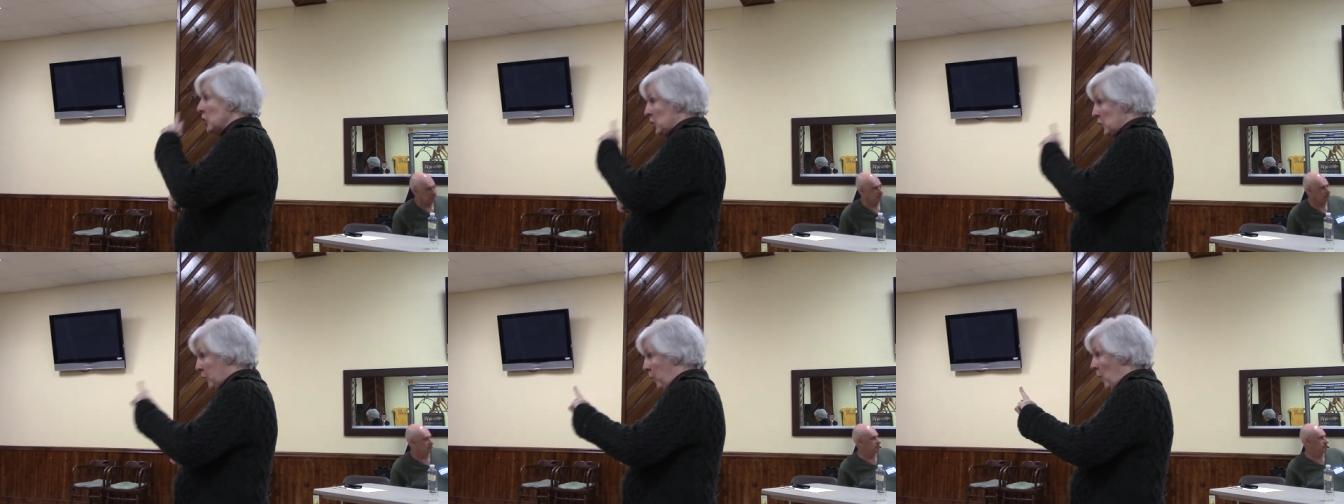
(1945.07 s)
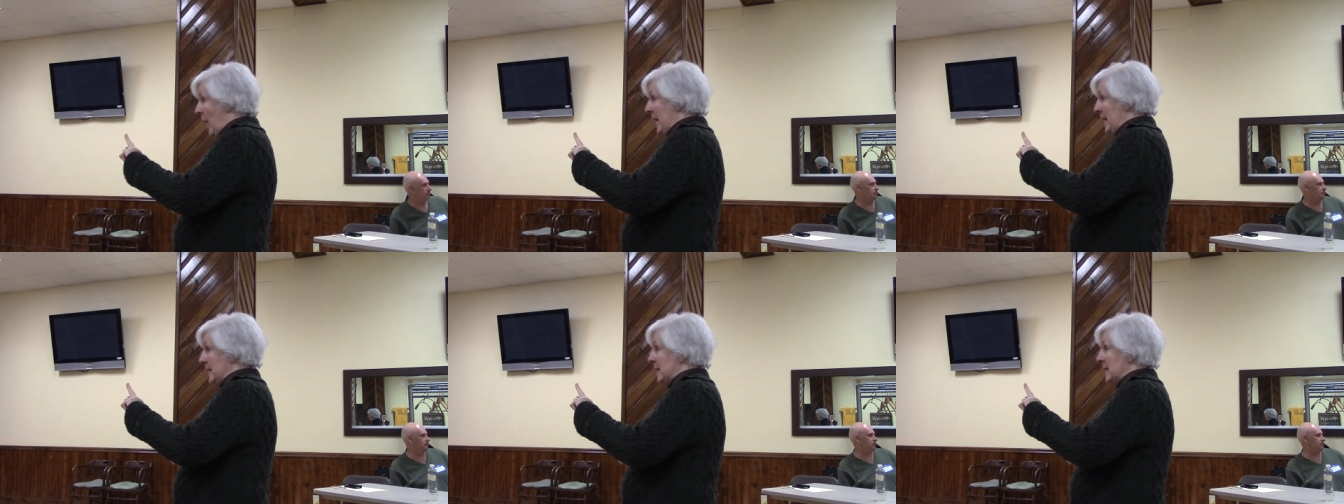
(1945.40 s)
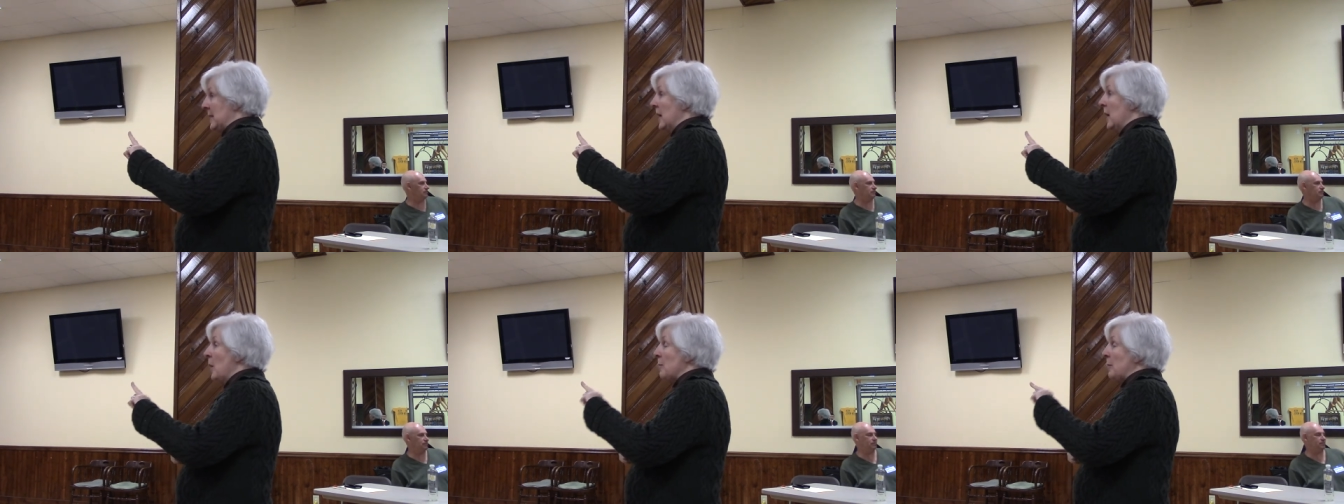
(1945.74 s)

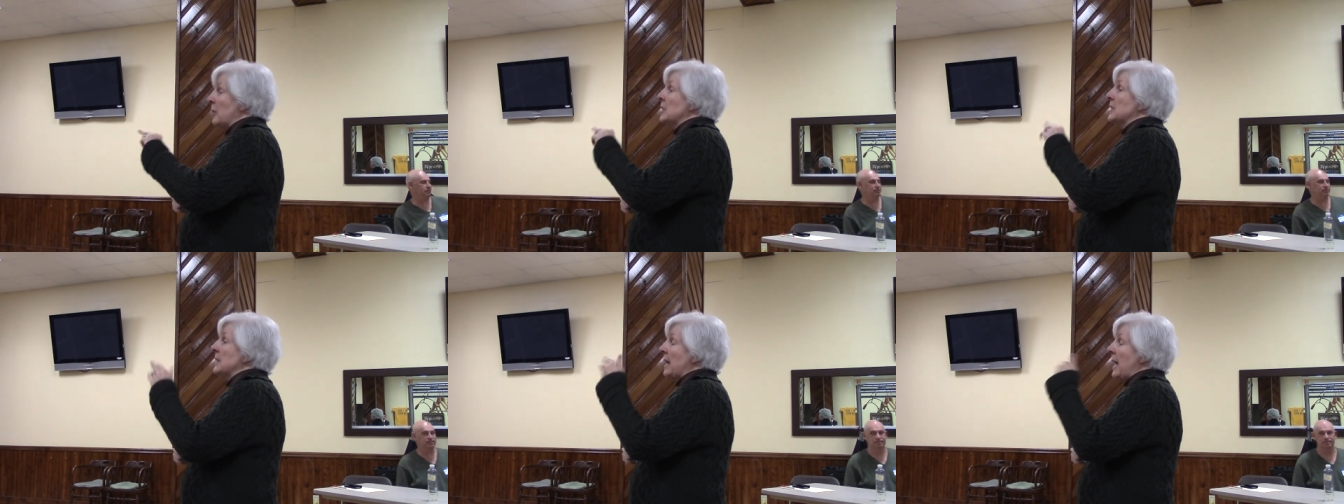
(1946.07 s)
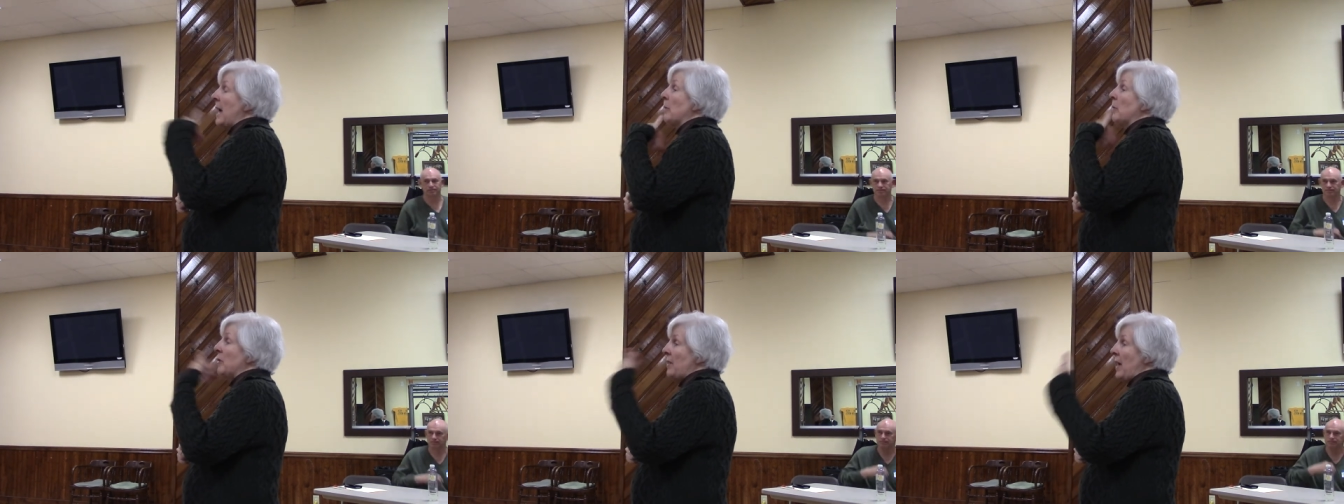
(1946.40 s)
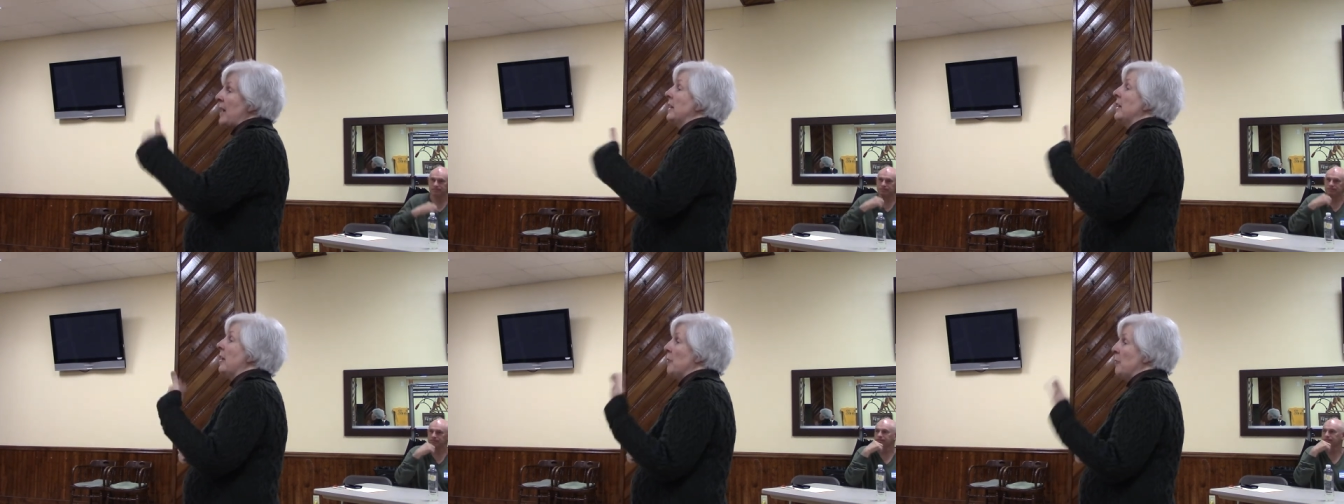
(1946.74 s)
twice because they we've
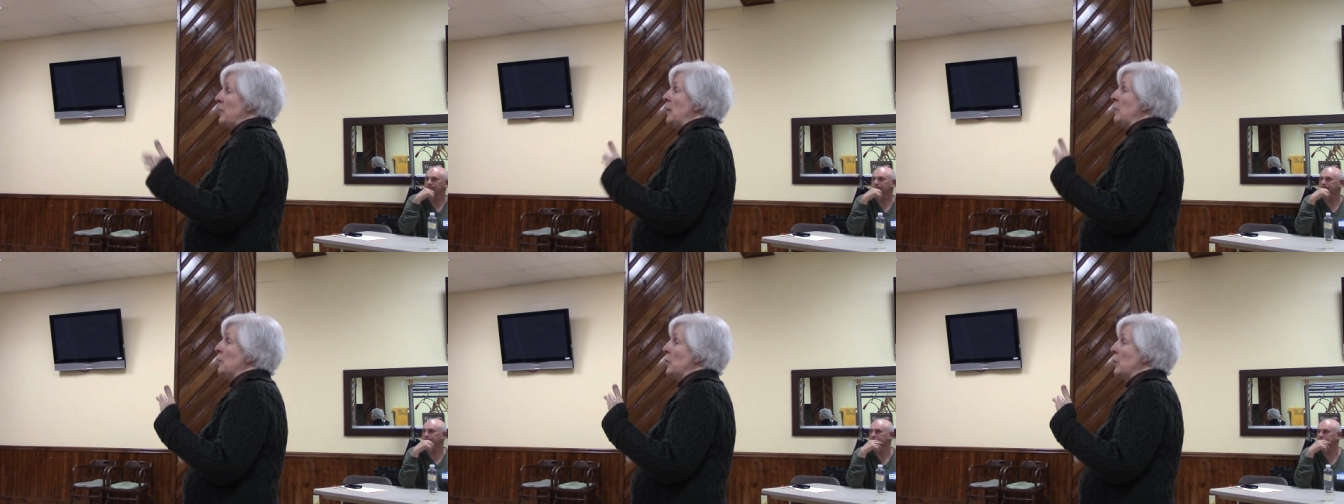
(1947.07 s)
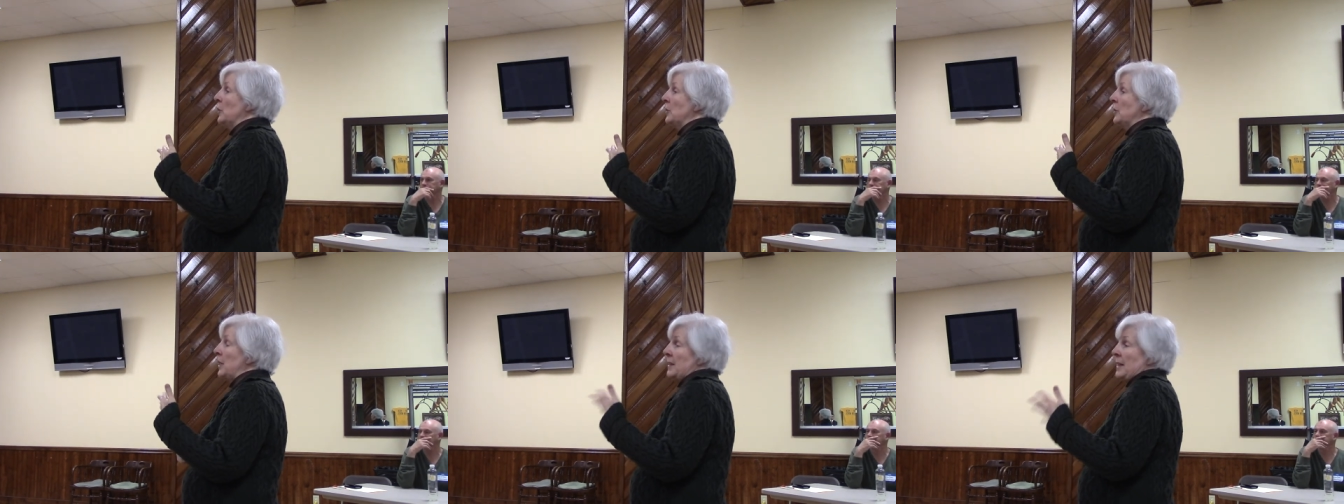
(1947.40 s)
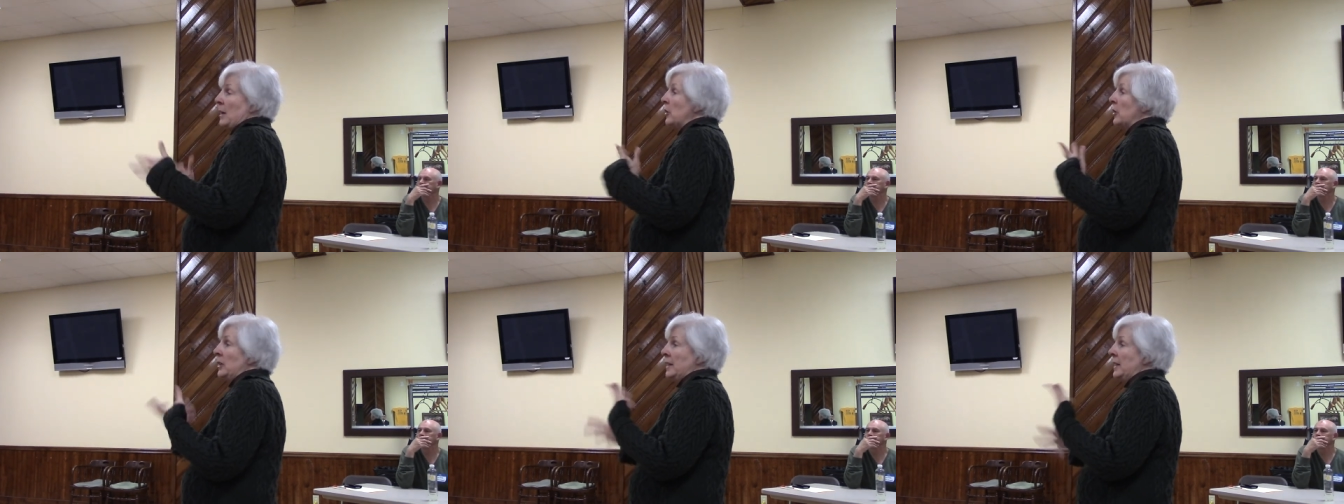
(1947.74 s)
had enough people that
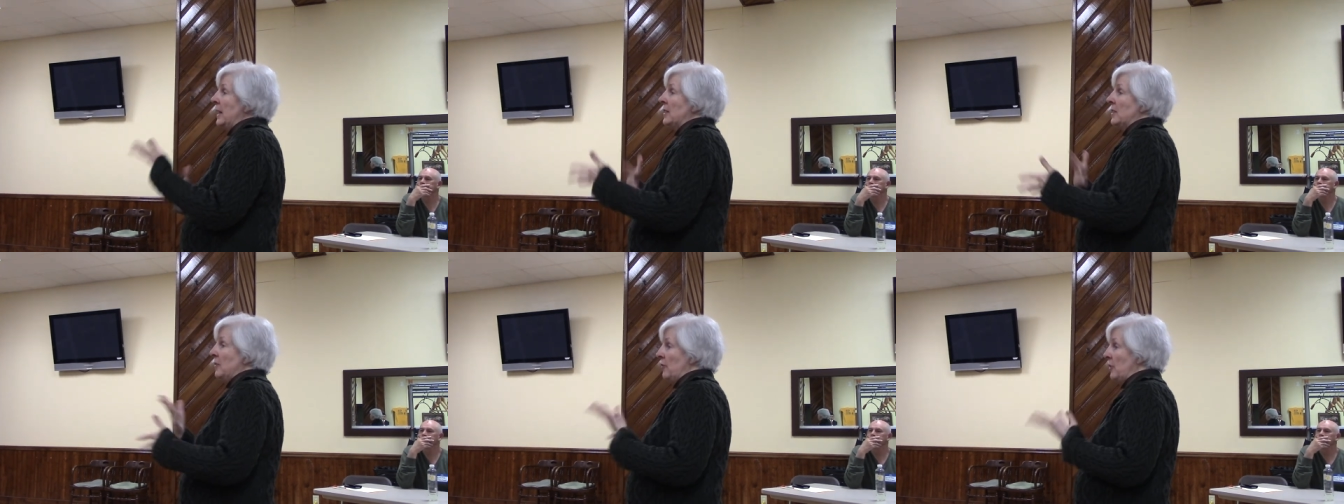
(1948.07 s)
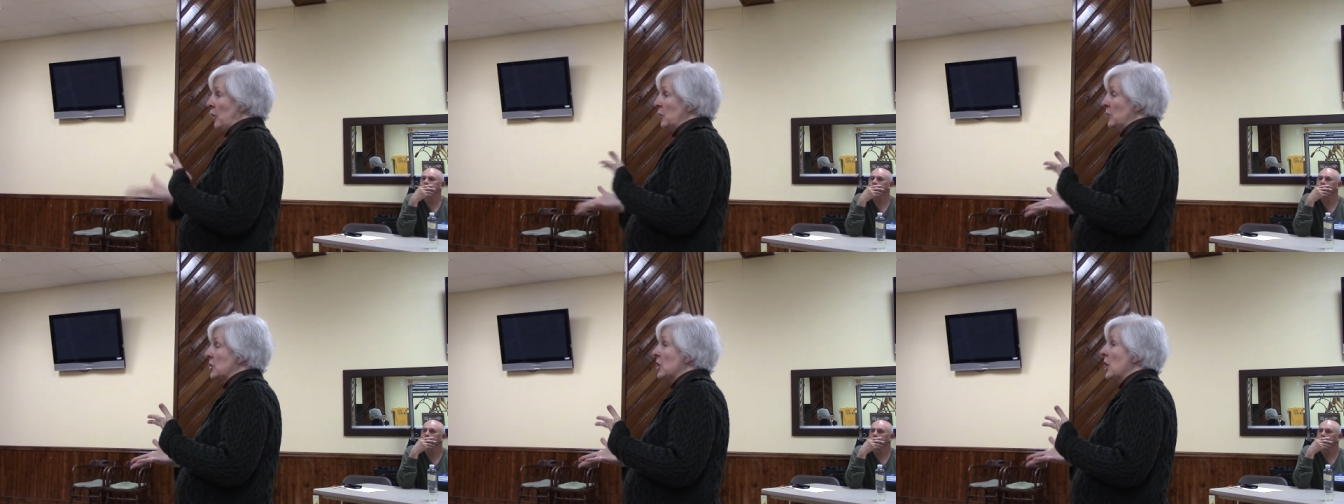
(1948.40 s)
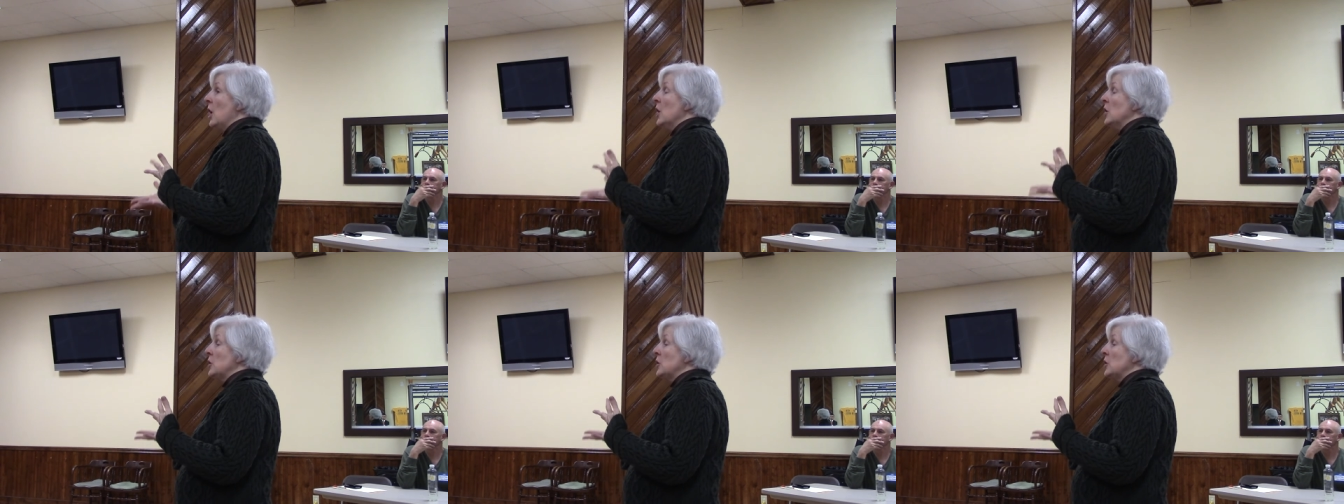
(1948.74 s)
they couldn't get the votes.